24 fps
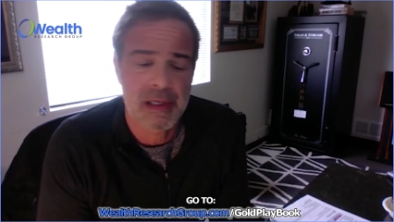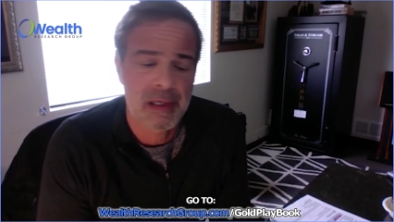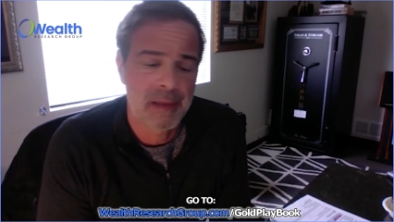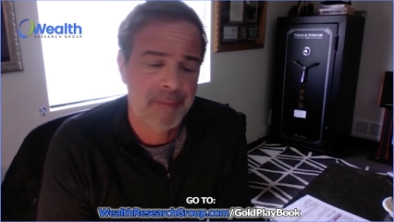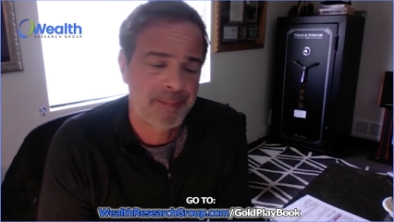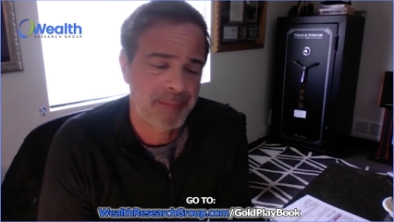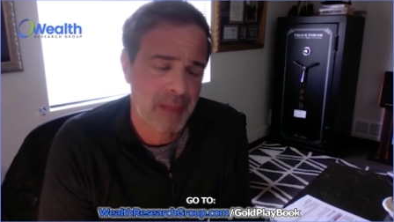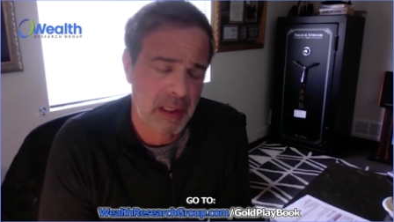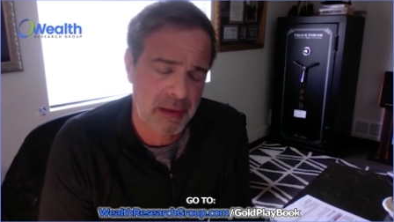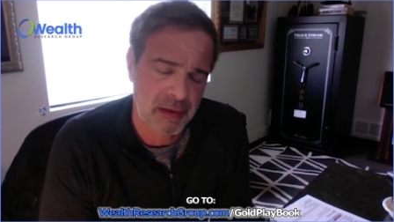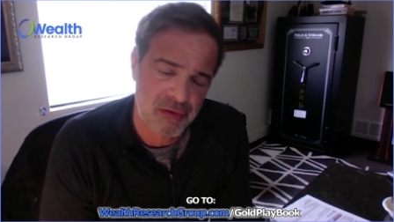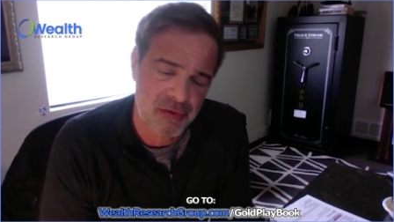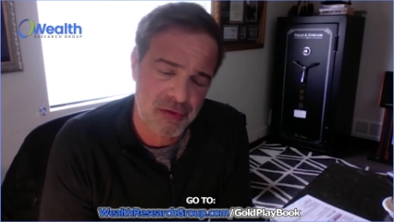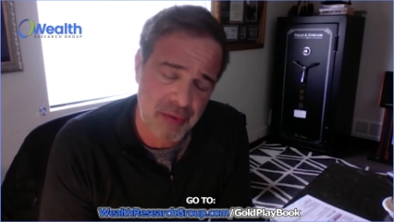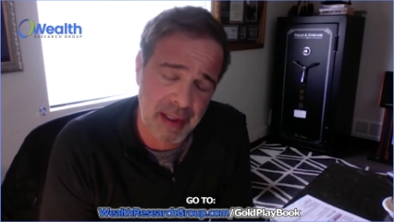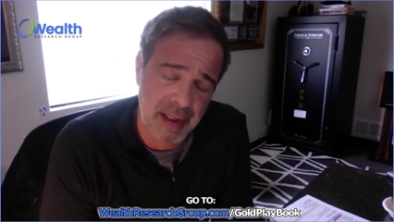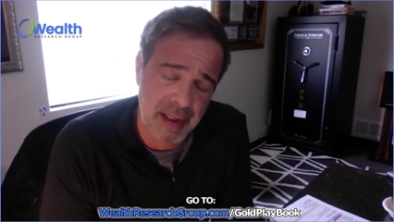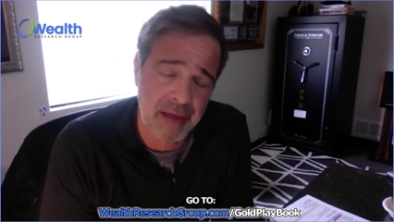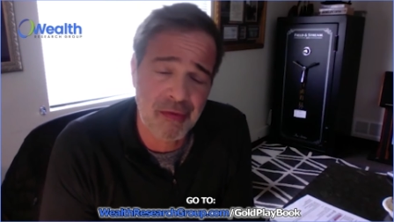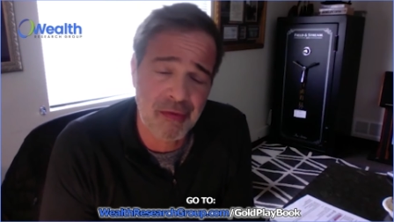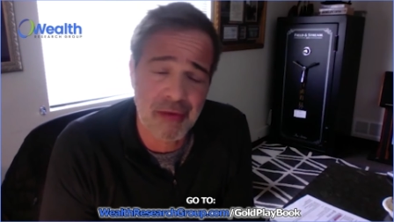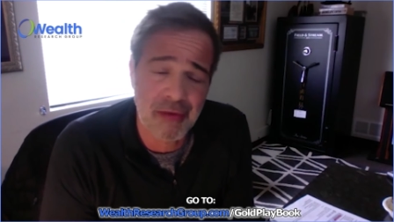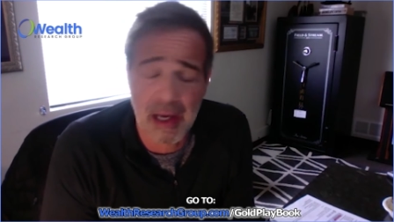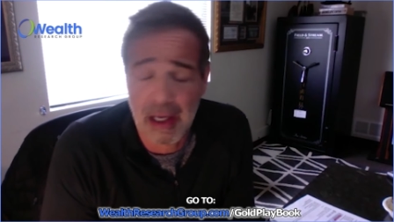and to
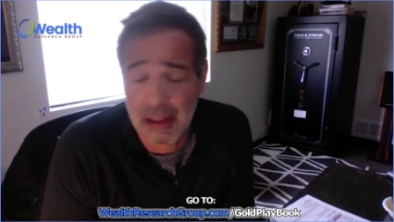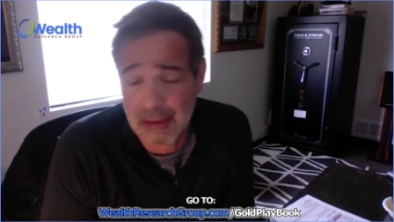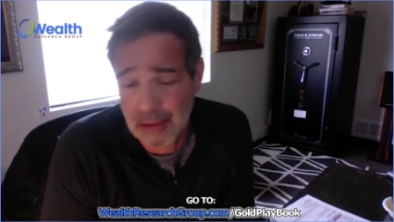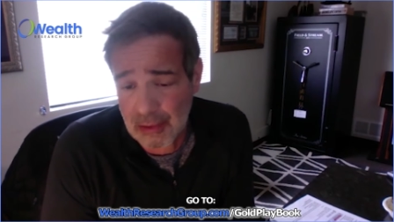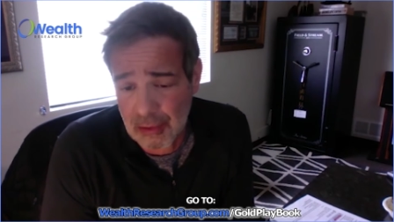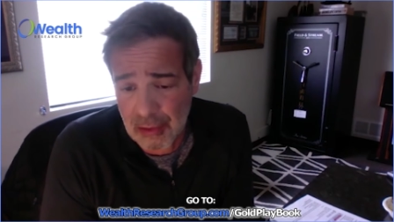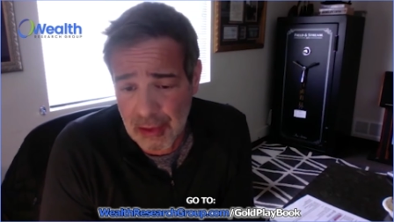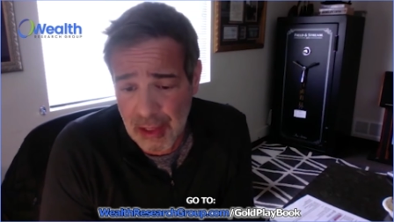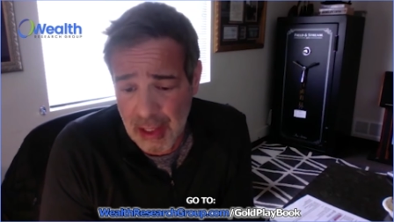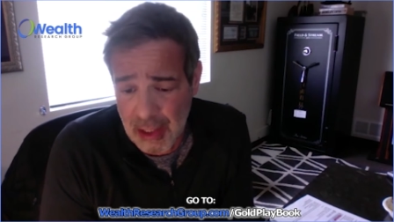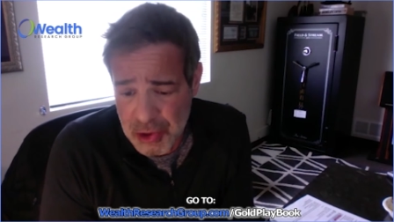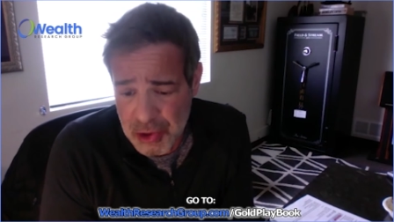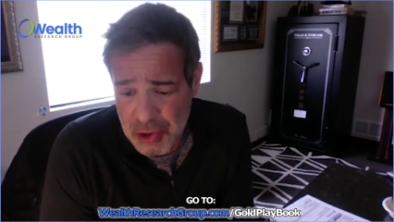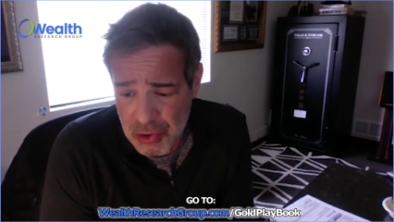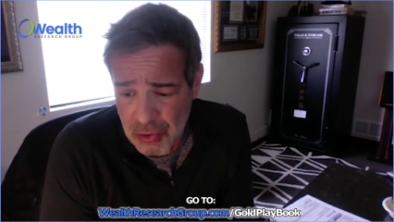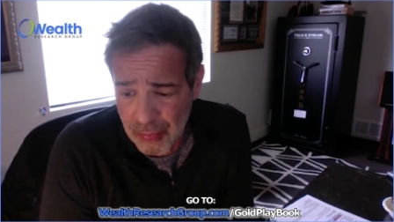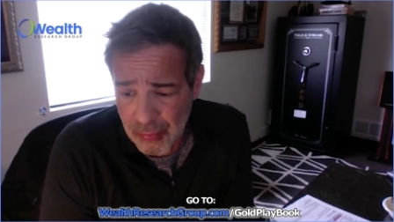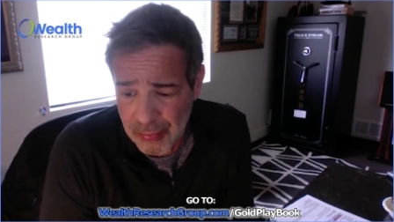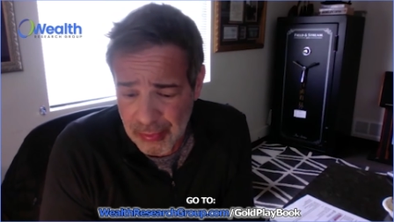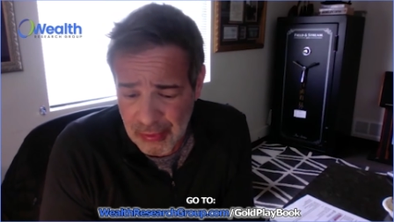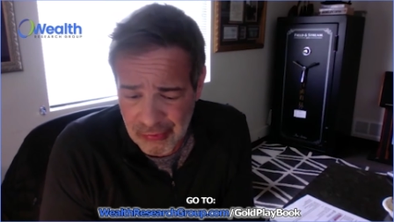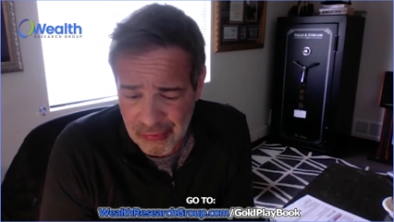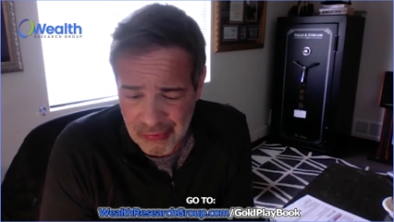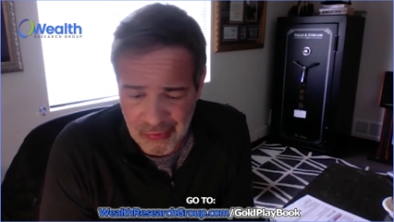transact international
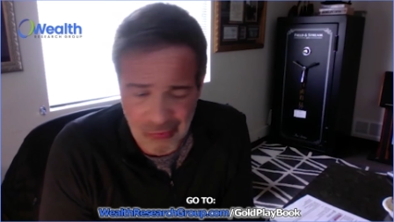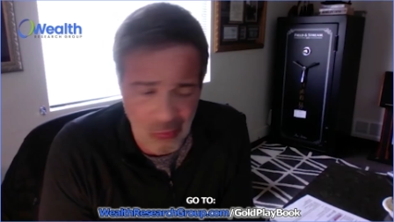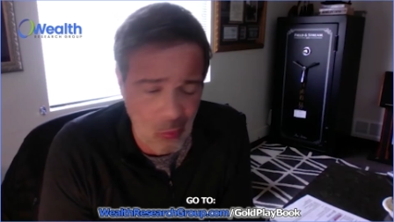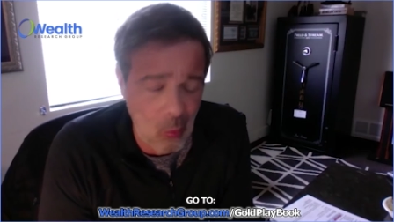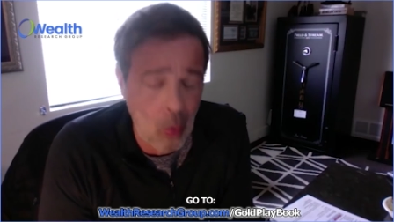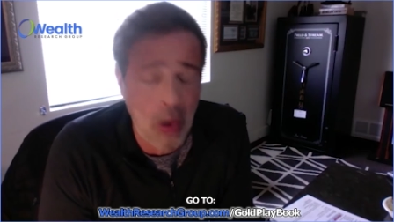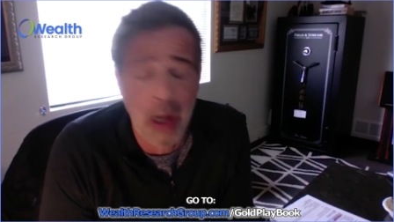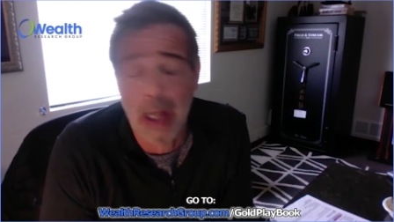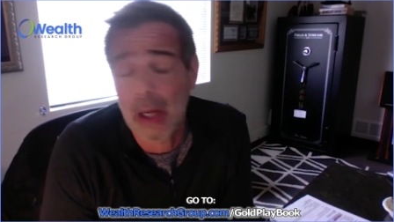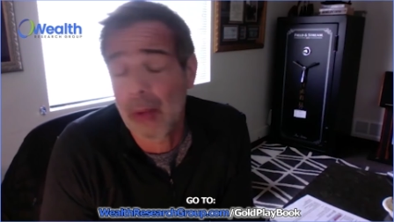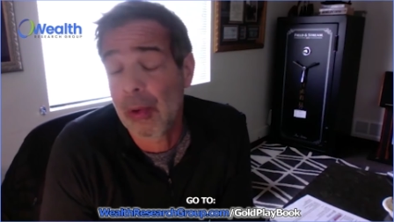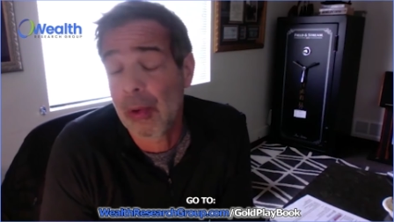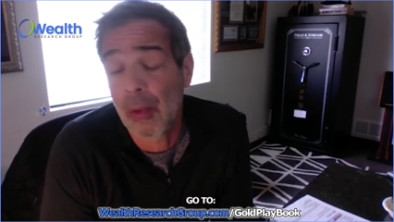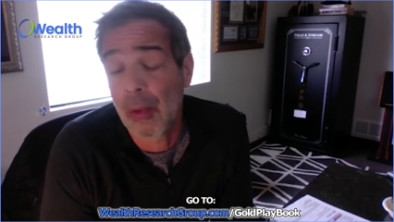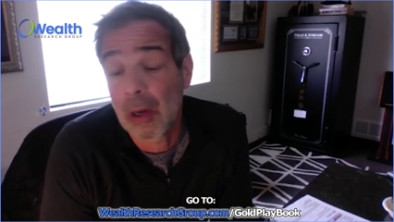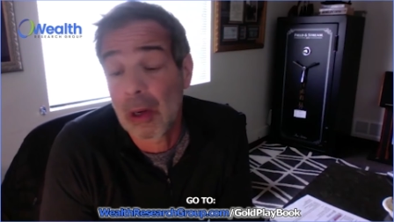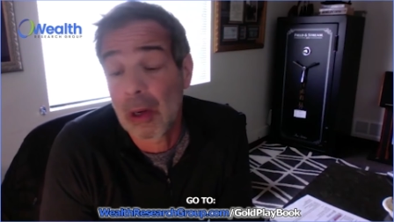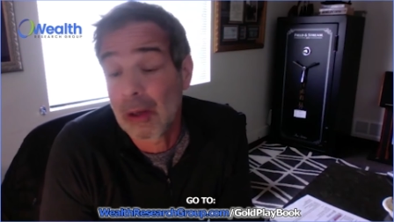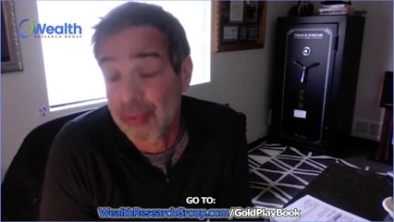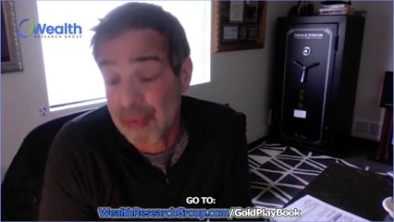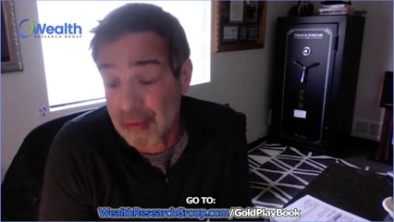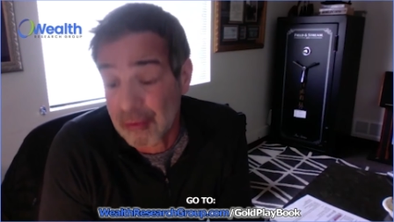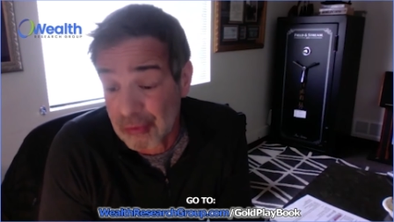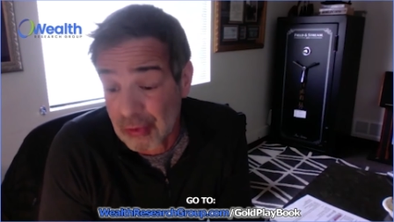business. Why do we want
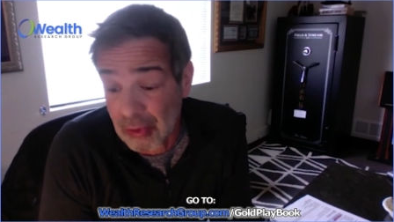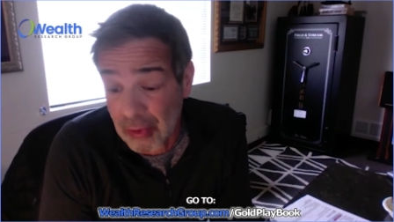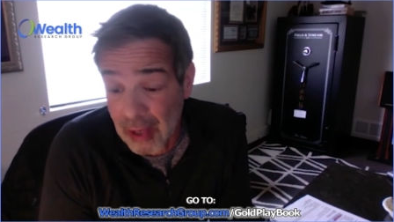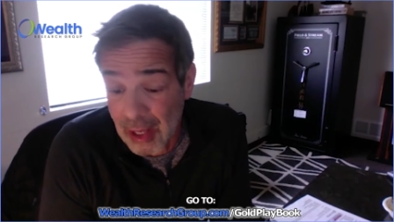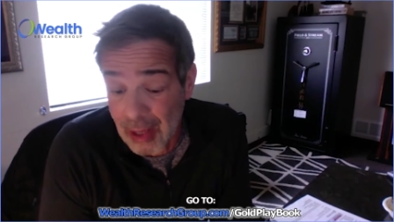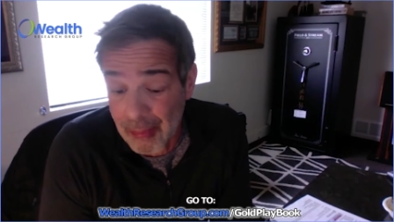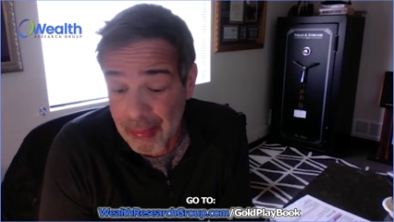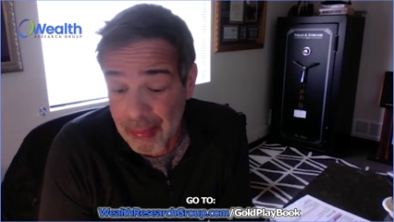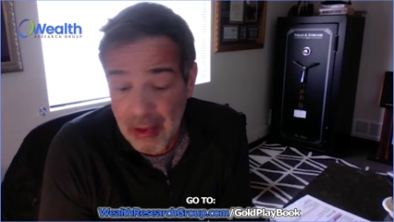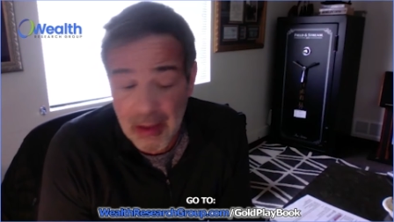this crap?